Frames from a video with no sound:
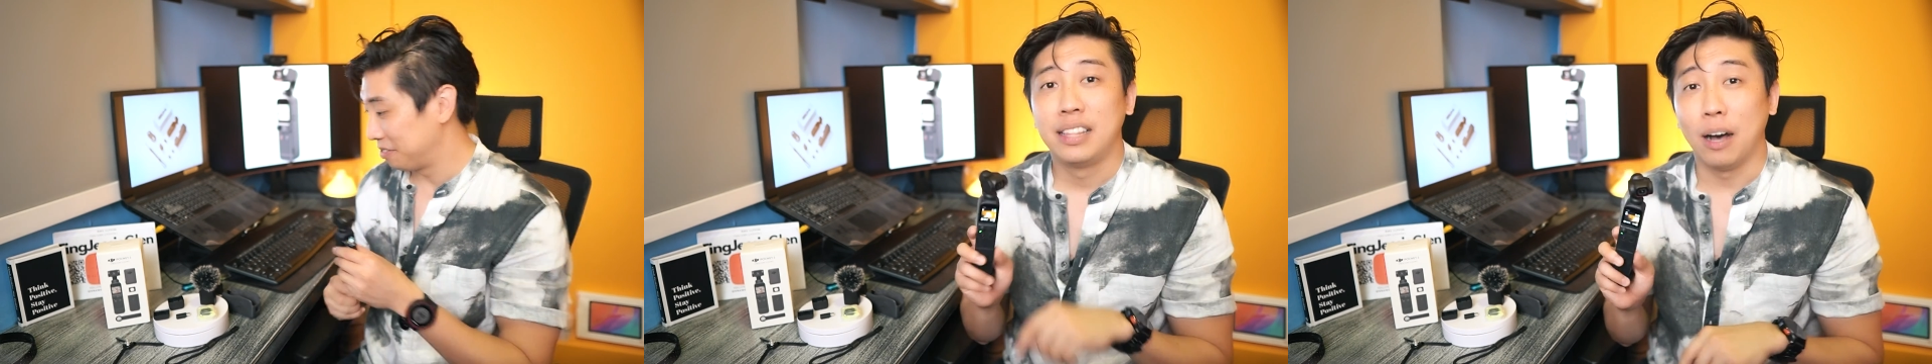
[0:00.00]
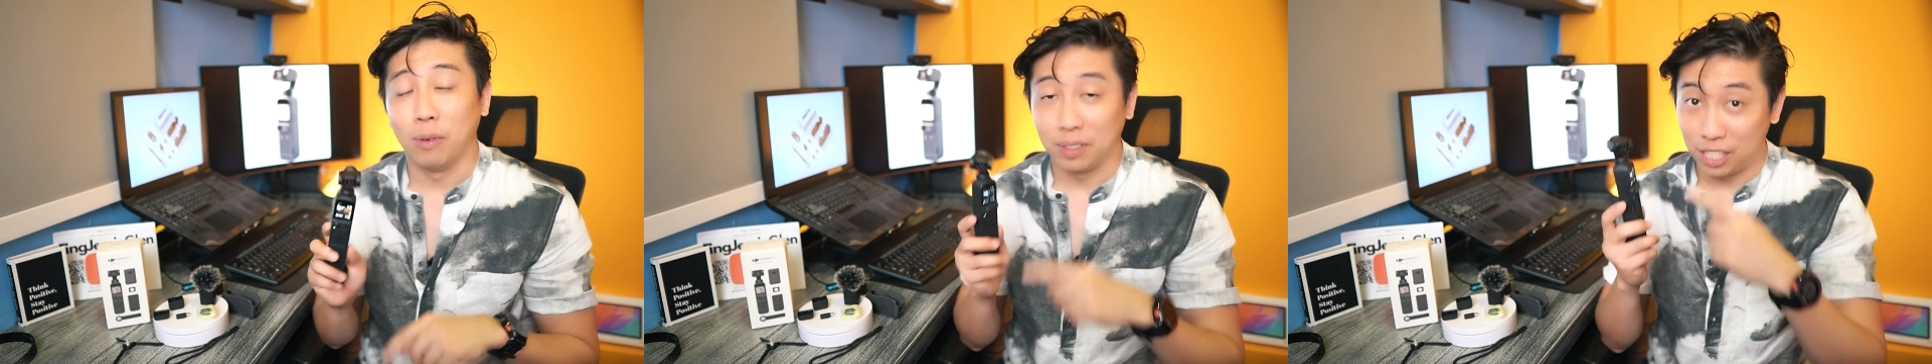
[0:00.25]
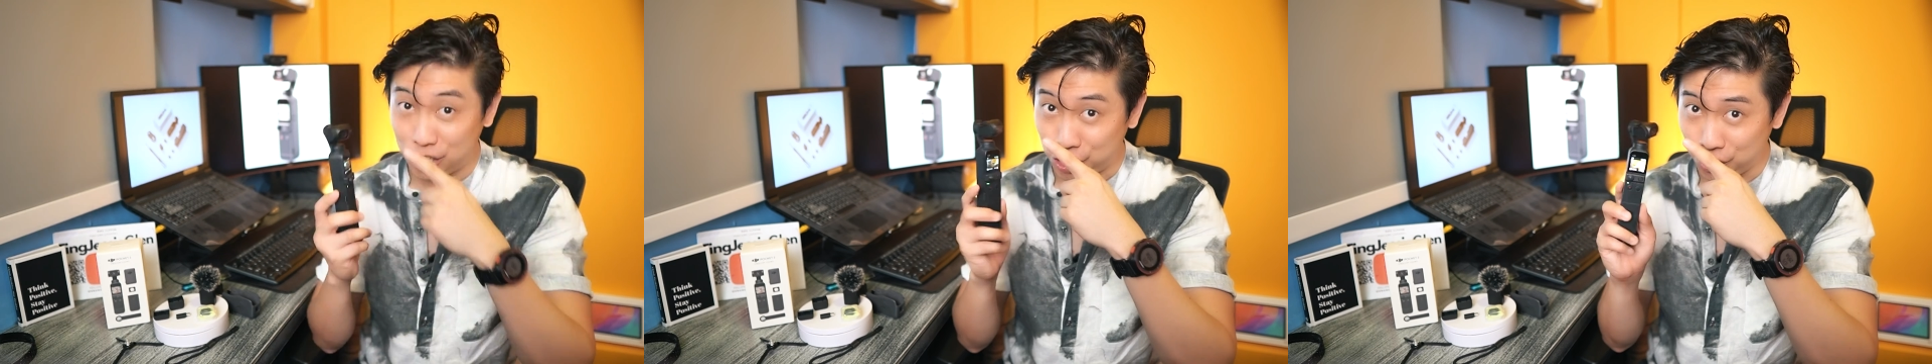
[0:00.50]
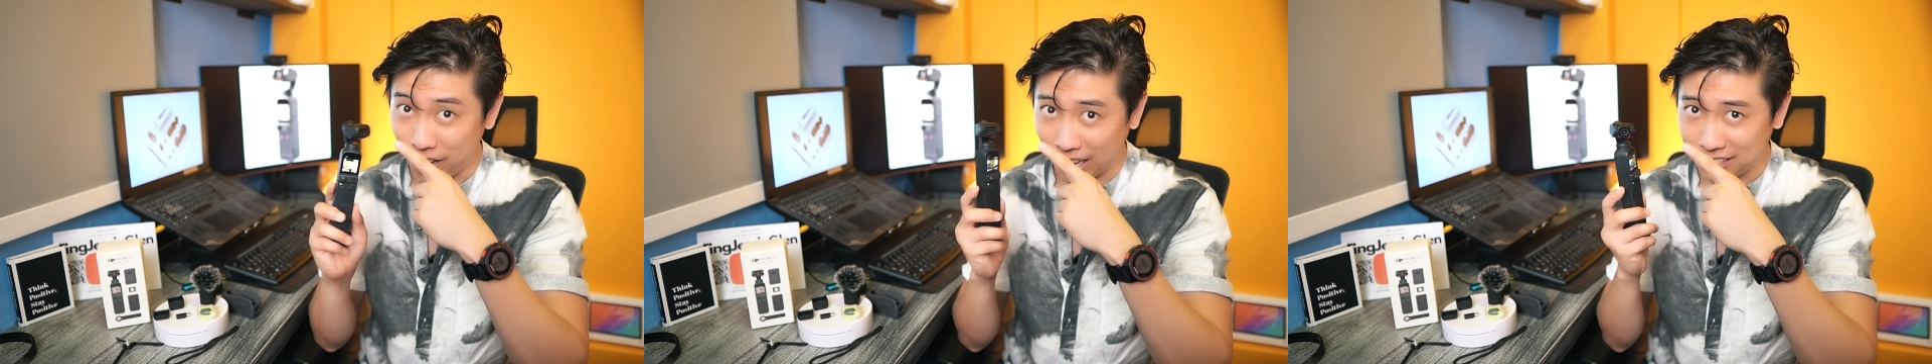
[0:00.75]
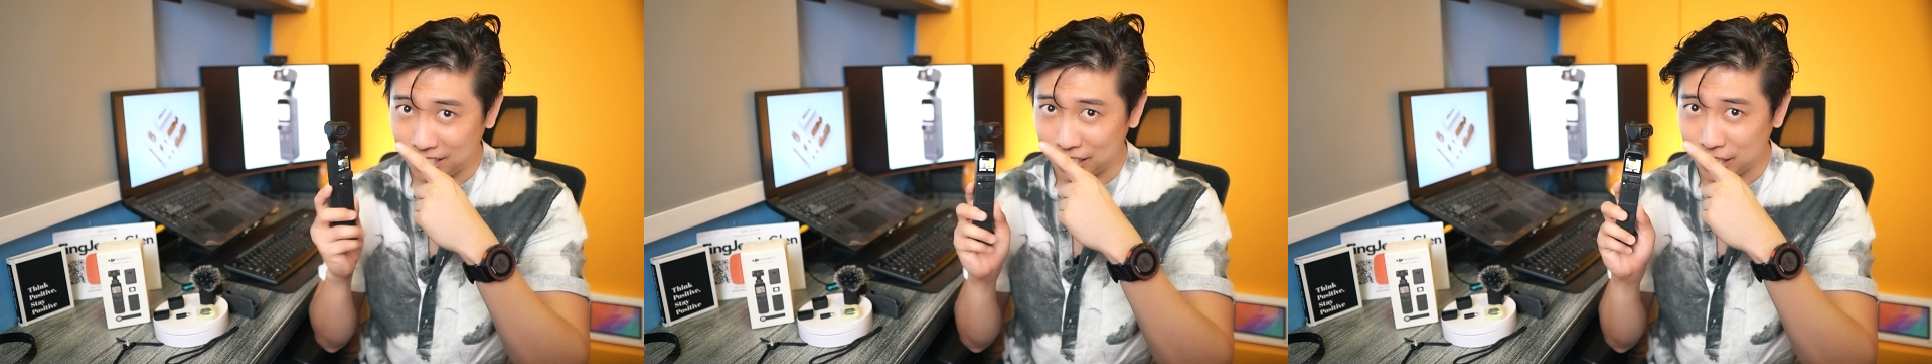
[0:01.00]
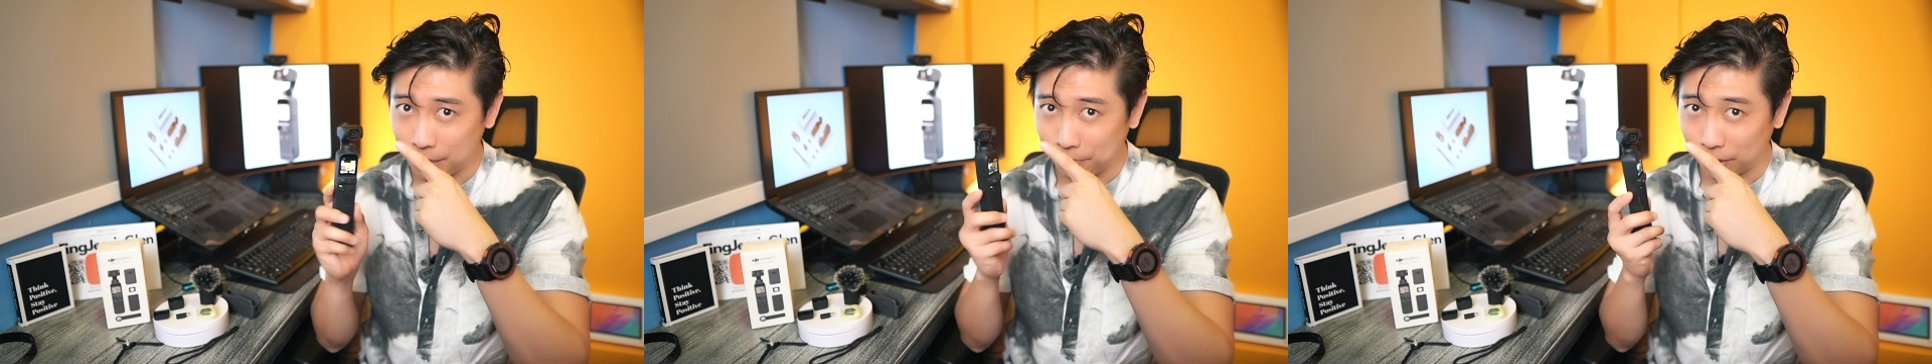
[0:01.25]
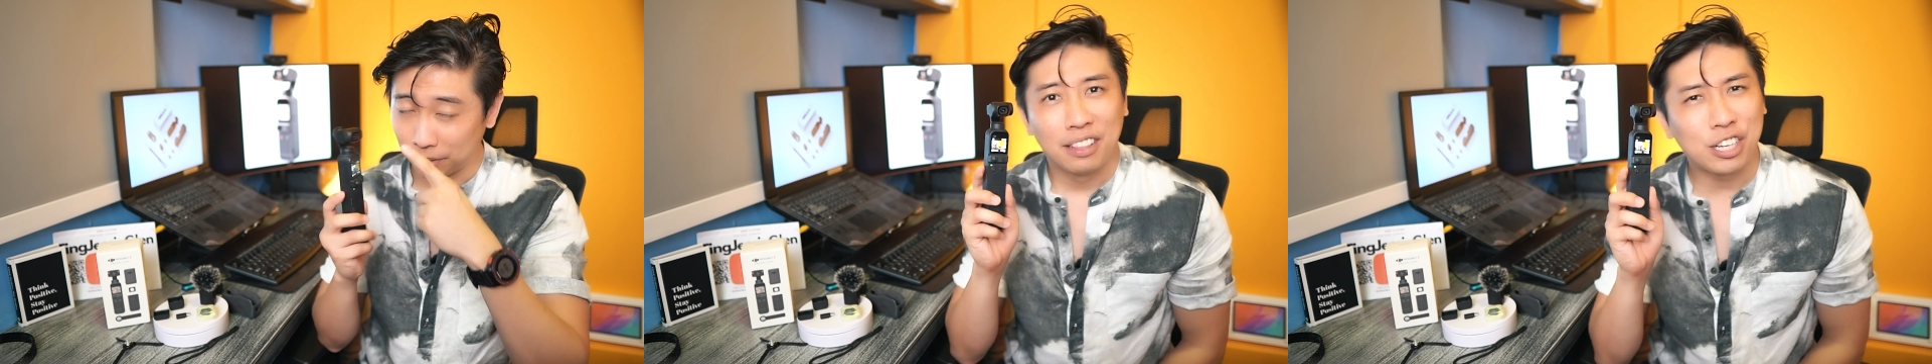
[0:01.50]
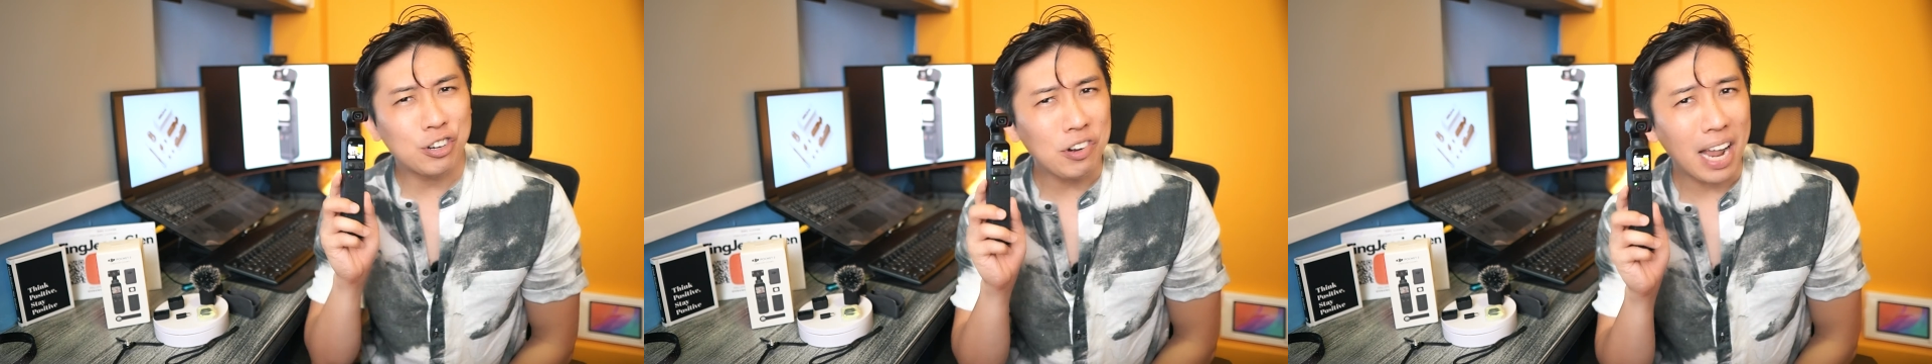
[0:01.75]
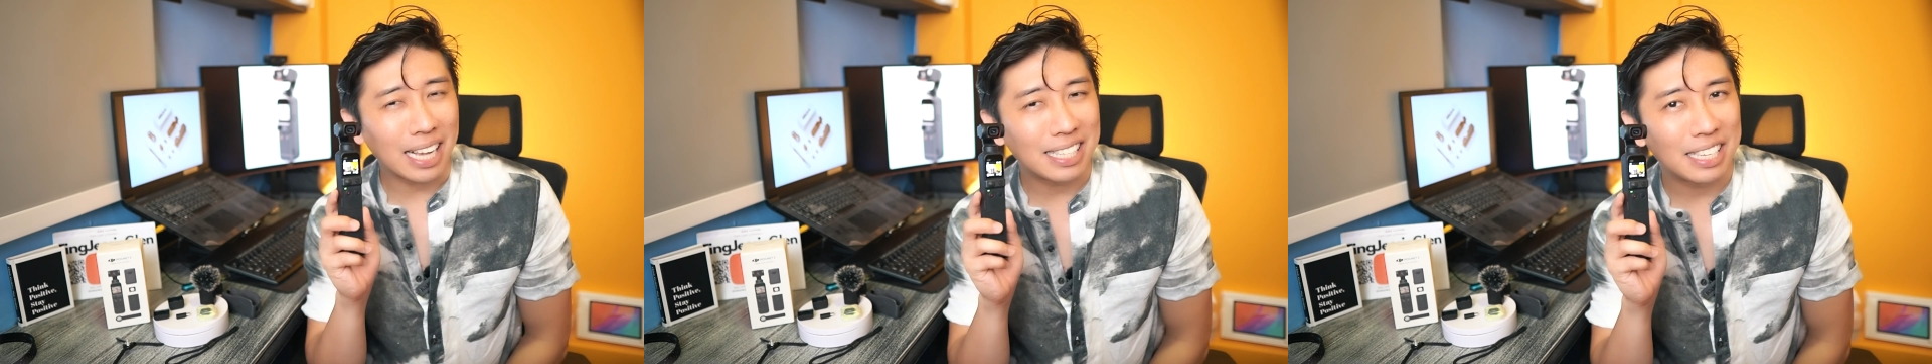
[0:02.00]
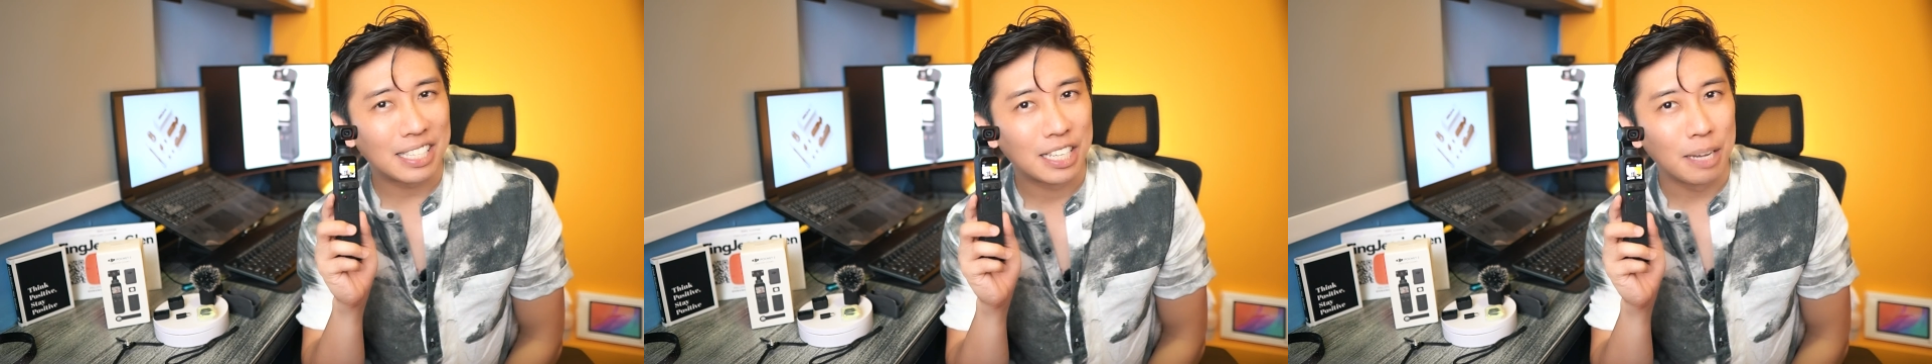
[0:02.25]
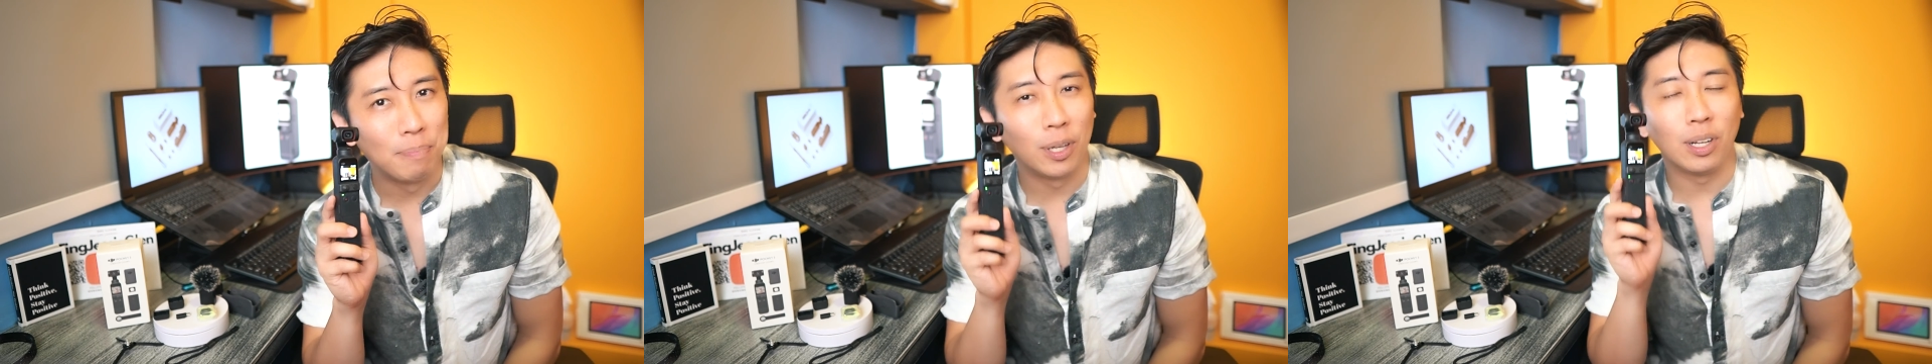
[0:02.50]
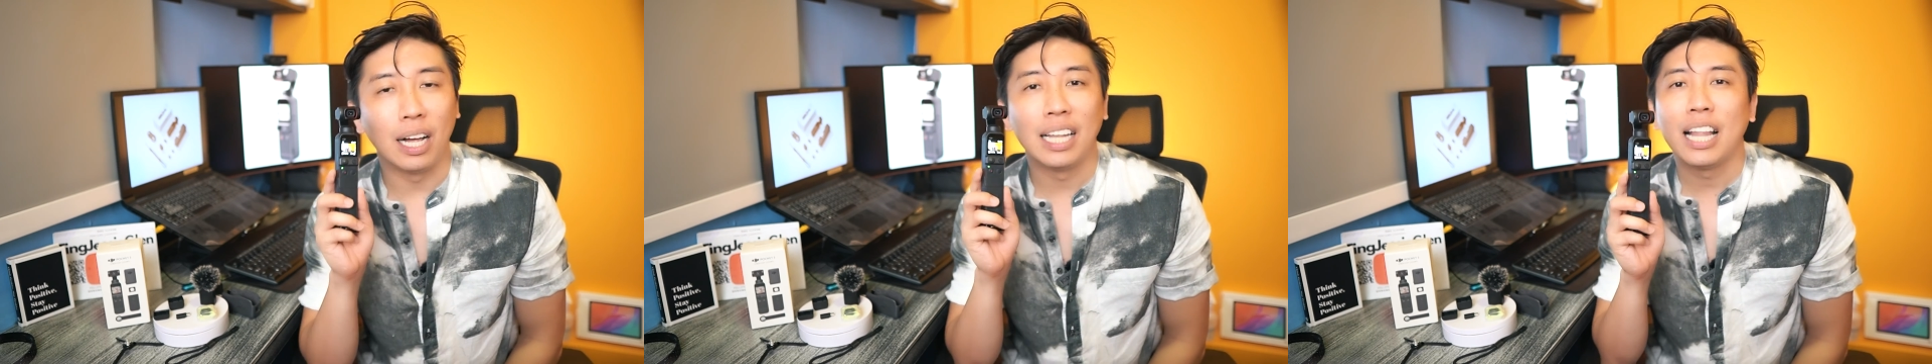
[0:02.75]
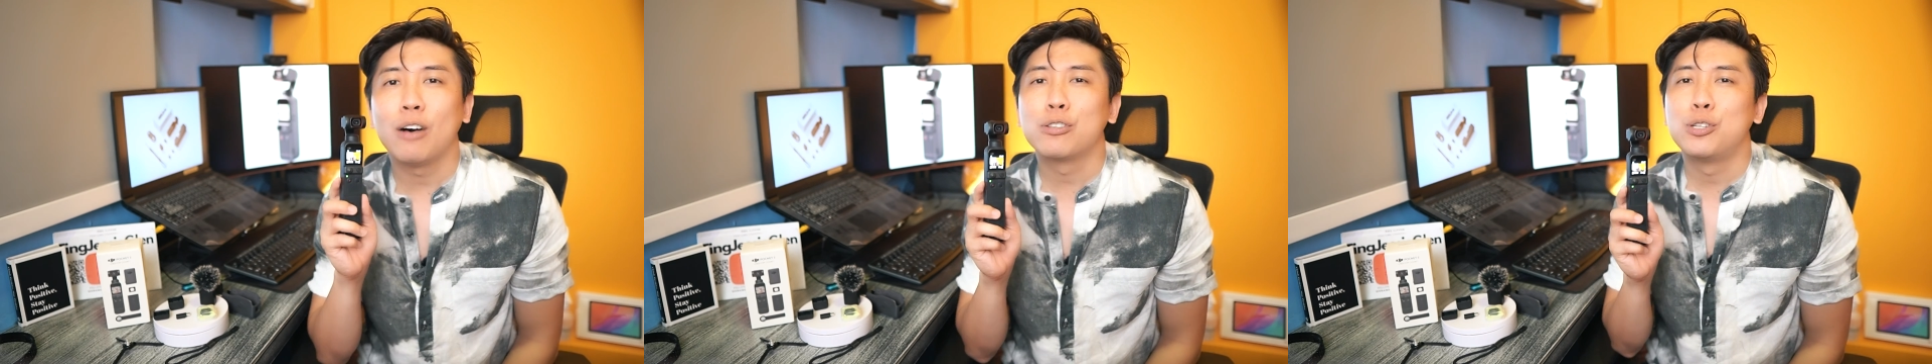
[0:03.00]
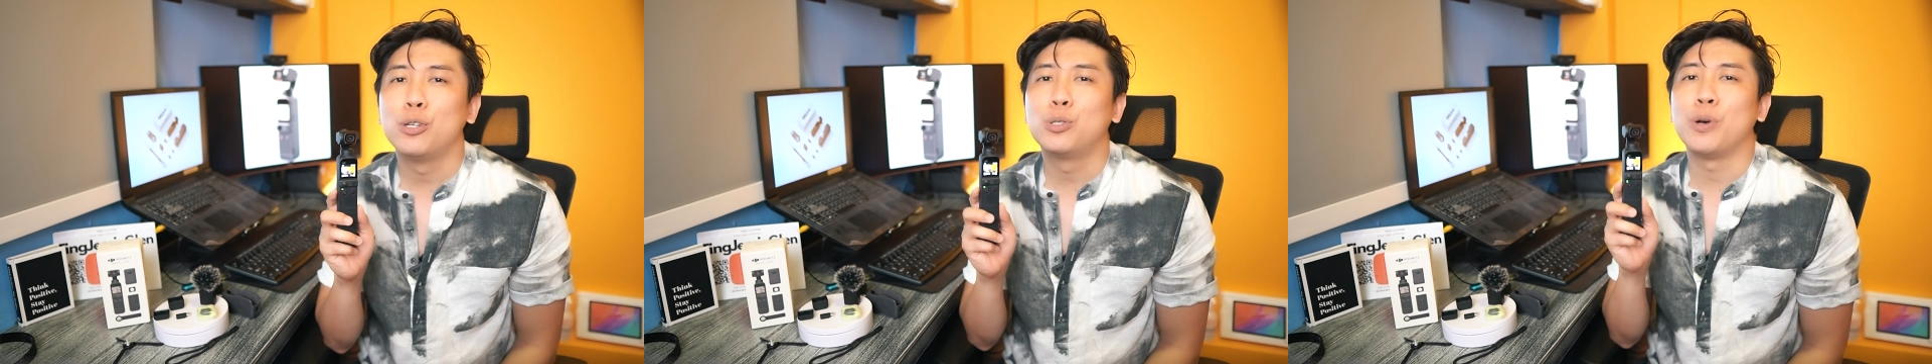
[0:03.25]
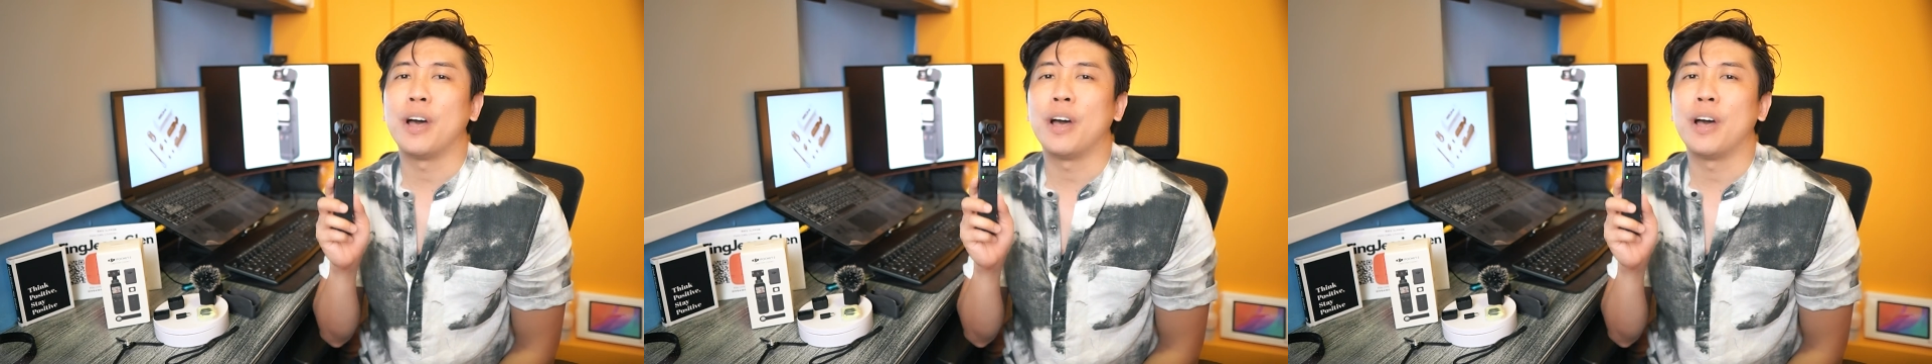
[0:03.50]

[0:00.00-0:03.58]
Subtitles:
Now, the 3-axis gimbal. The 3-axis gimbal allows you to